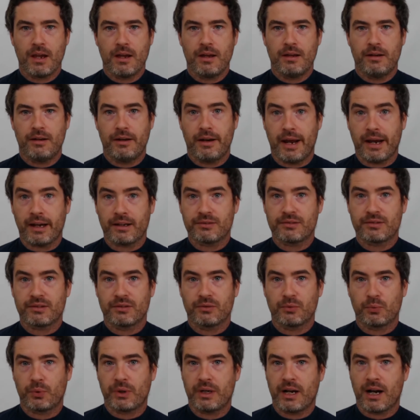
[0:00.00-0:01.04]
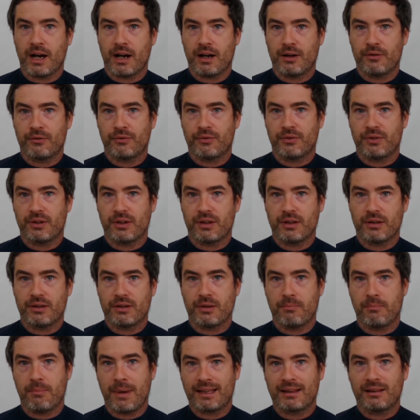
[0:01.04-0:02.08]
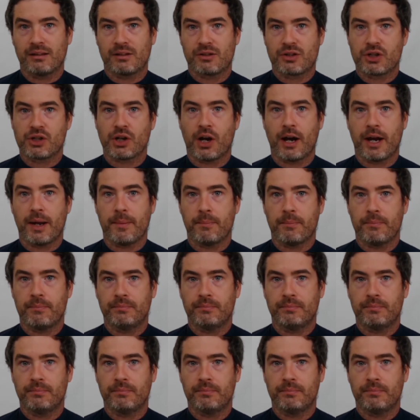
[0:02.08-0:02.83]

Next we have the metal chime.